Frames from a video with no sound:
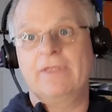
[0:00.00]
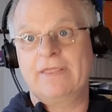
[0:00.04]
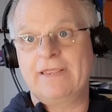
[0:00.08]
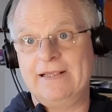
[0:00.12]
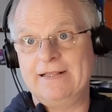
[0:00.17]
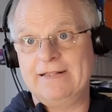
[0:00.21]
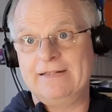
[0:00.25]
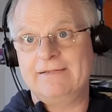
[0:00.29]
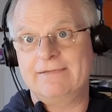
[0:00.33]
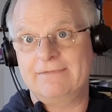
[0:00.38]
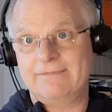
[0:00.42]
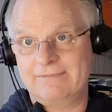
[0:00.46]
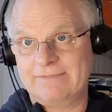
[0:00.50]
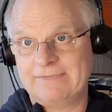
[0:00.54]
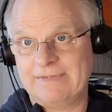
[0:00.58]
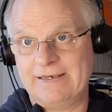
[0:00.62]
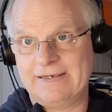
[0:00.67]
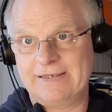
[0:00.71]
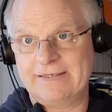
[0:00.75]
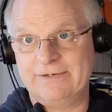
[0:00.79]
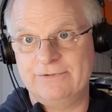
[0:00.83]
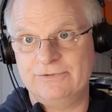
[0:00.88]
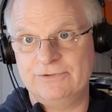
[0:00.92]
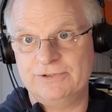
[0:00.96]
the thing
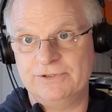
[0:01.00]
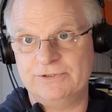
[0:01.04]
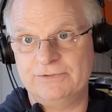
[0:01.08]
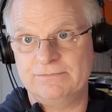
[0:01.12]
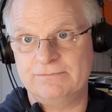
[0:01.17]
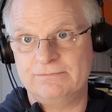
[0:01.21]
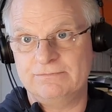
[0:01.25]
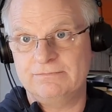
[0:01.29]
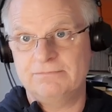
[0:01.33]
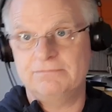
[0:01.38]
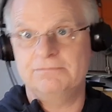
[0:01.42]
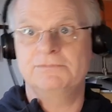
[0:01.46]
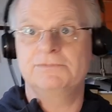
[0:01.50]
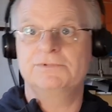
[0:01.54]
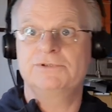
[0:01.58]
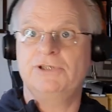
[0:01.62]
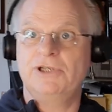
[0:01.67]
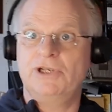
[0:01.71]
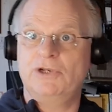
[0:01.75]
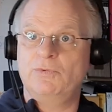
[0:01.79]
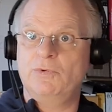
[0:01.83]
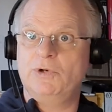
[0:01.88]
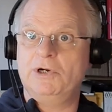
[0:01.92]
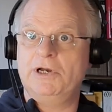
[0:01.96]
that killed you.
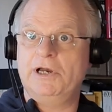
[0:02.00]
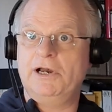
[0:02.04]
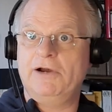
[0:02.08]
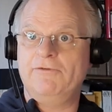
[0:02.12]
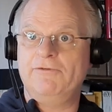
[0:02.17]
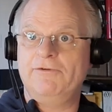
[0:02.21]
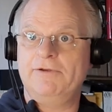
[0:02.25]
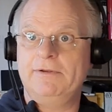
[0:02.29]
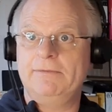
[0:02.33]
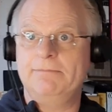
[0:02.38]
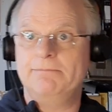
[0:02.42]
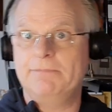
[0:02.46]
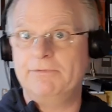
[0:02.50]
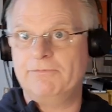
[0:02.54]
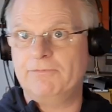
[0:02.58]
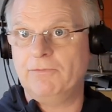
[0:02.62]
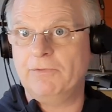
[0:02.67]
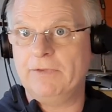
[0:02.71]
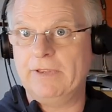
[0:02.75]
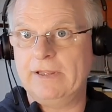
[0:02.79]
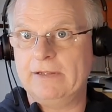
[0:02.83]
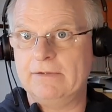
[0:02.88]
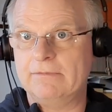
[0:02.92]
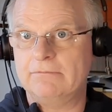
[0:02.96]
So you were healthy
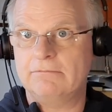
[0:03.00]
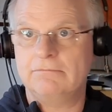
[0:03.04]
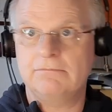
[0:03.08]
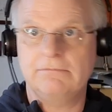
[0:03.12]
before that.